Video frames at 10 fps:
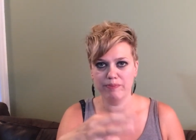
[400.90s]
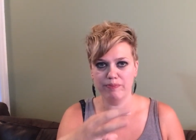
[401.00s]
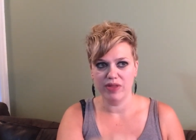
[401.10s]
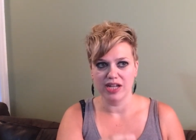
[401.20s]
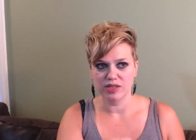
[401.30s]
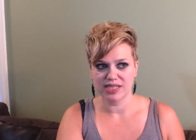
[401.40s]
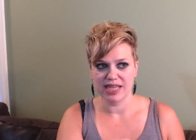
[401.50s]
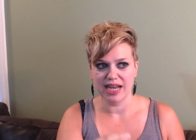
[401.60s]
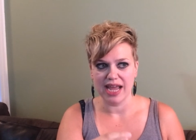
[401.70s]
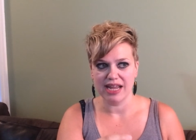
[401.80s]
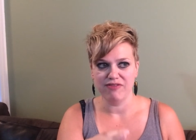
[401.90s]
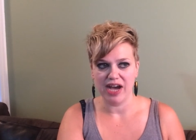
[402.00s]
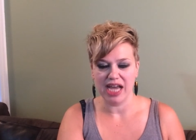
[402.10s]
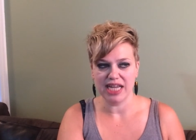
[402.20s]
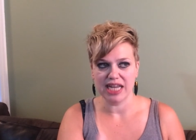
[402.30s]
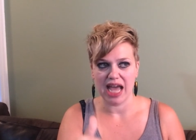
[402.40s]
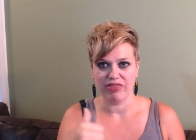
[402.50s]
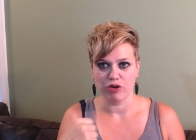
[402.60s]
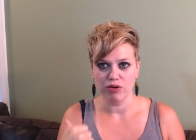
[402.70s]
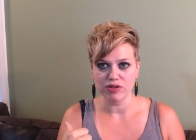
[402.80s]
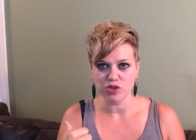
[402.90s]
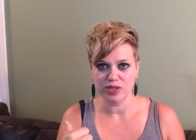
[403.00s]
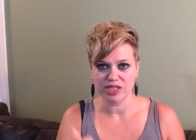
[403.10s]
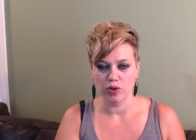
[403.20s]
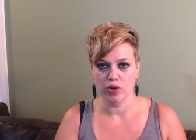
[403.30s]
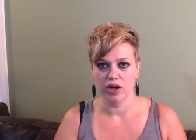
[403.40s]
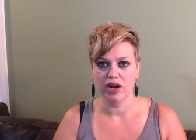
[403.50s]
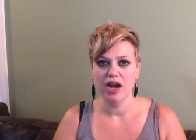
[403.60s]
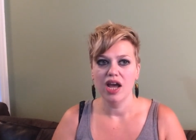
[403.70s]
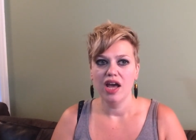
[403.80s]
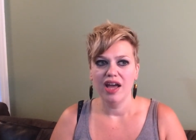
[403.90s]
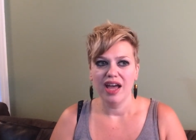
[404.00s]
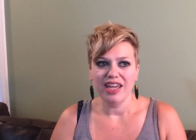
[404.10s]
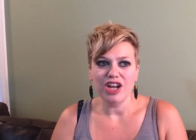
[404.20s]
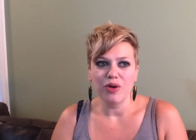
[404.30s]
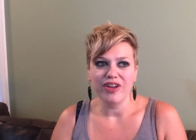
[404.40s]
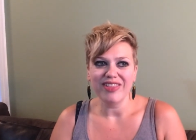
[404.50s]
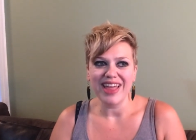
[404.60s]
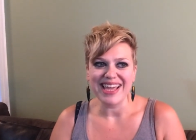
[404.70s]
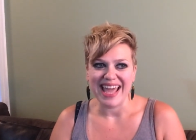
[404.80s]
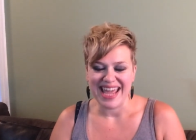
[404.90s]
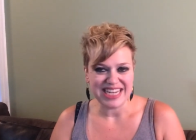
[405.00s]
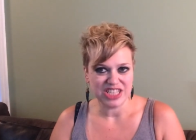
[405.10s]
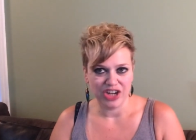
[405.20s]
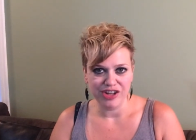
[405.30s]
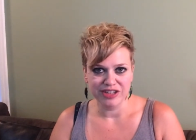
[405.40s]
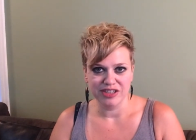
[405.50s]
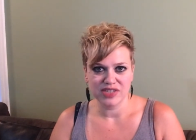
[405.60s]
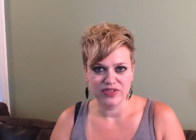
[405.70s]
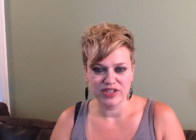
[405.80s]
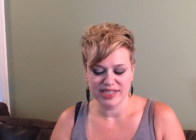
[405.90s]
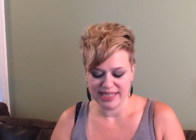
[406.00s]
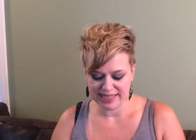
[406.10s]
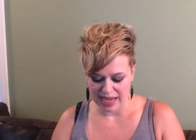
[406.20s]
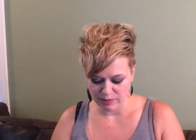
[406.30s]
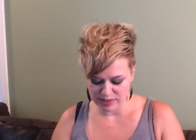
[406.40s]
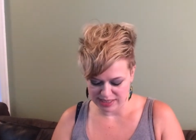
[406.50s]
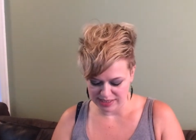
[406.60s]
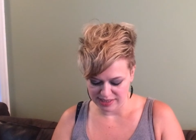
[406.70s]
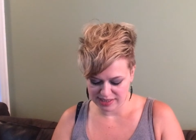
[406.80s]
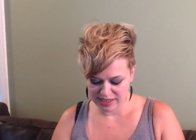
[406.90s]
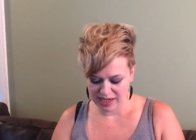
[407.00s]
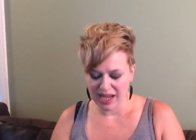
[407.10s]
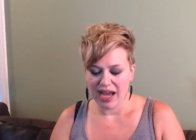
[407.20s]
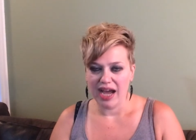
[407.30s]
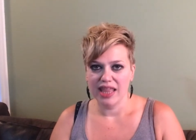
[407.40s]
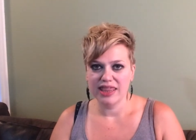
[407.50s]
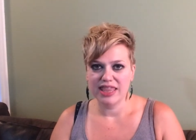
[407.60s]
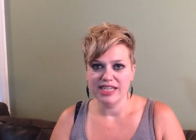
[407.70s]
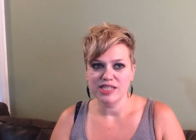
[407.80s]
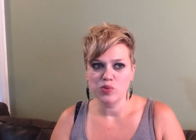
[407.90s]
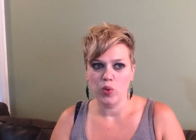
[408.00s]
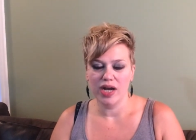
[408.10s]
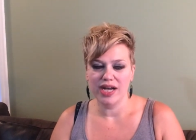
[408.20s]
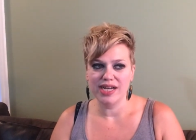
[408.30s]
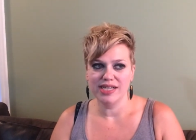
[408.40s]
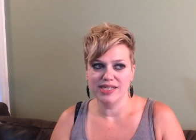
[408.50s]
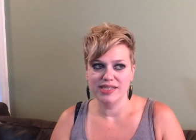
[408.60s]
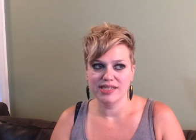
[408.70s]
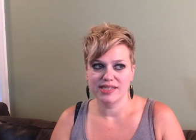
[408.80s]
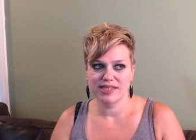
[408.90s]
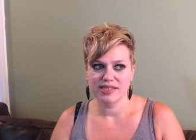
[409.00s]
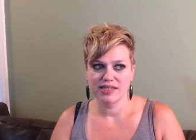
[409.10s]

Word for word: nuts that I can find at the grocery store, you know, they're like eight dollars for six ounces. This was,